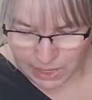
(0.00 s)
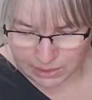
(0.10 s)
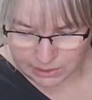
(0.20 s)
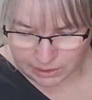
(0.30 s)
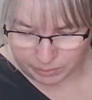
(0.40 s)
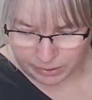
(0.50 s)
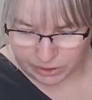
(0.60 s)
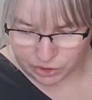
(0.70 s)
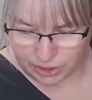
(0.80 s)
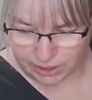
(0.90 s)
It's got the
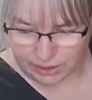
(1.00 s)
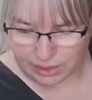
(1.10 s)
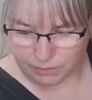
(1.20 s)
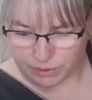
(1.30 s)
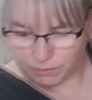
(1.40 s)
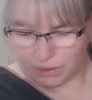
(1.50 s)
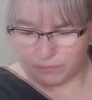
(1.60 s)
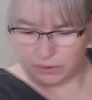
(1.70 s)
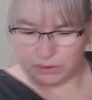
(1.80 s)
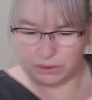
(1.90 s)
plunge neckline with the
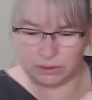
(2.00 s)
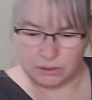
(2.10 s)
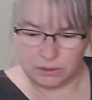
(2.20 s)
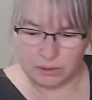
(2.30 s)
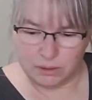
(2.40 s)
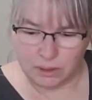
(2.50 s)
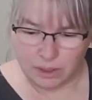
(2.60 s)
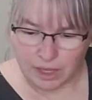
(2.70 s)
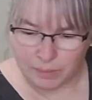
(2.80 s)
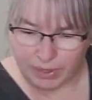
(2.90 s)
ruffles,
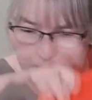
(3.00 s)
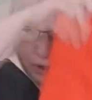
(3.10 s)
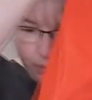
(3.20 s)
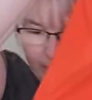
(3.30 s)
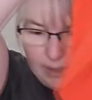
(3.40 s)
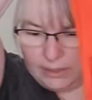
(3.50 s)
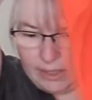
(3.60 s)
empire waist.